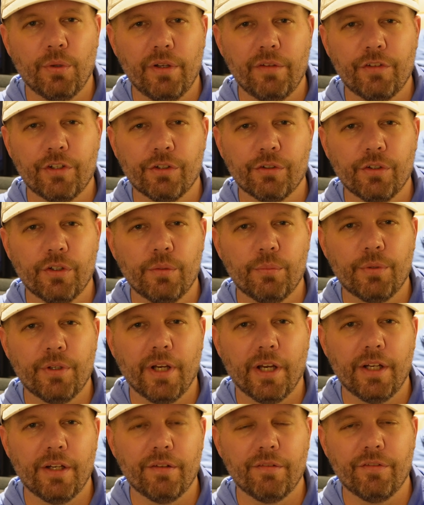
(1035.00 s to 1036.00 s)
living room
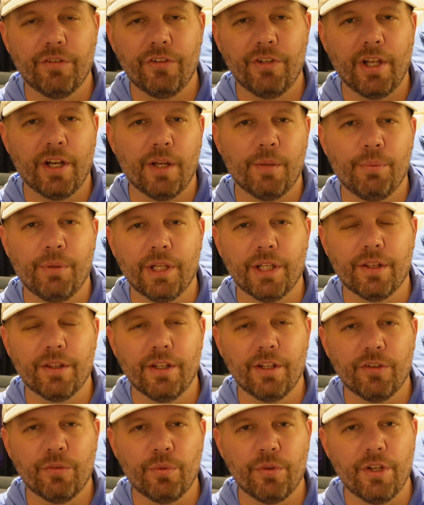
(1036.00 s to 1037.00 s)
kind of set up like
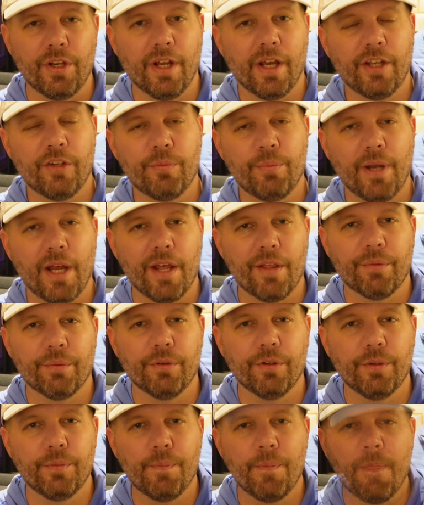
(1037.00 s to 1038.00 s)
this with a nice
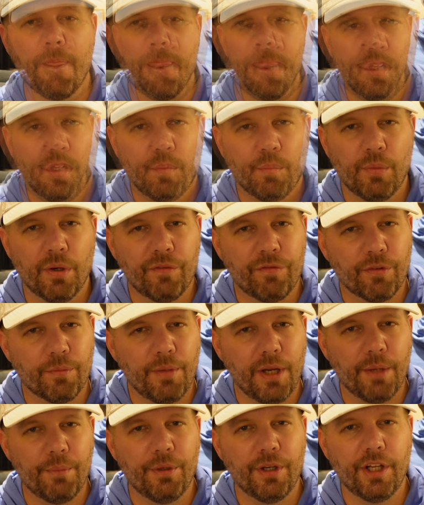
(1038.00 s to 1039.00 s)
bathroom. But for
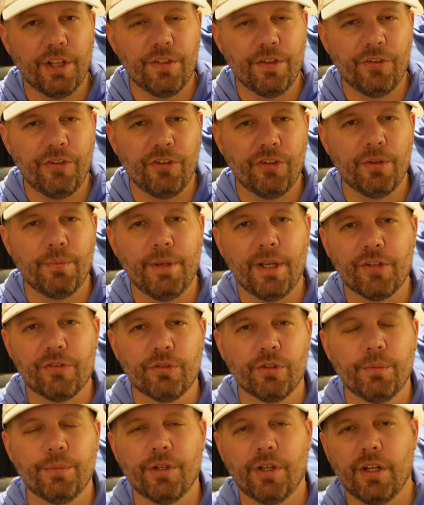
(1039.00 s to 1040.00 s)
my money, this is the best
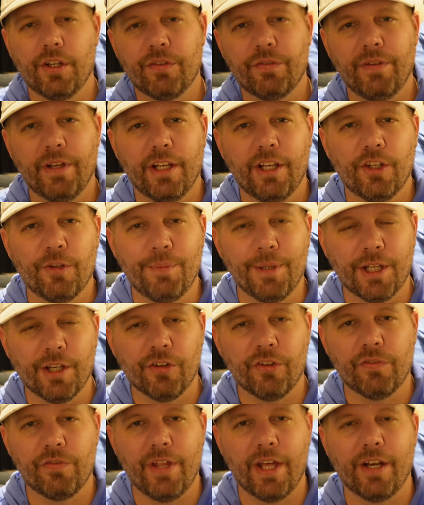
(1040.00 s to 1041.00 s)
room in Las Vegas
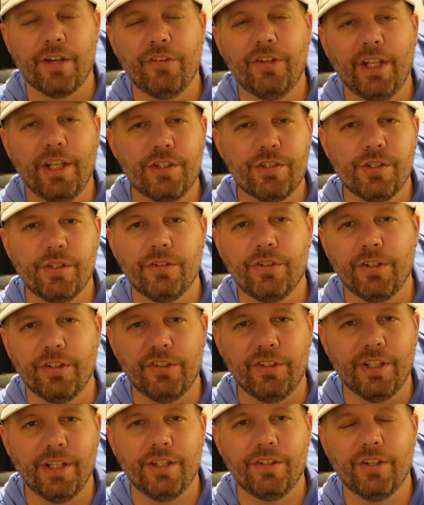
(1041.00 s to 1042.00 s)
because of that attention to
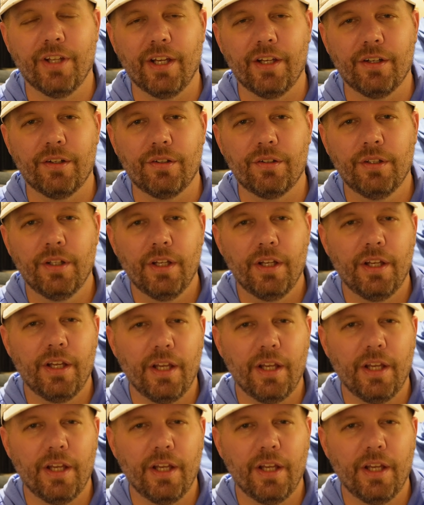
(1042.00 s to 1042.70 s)
detail.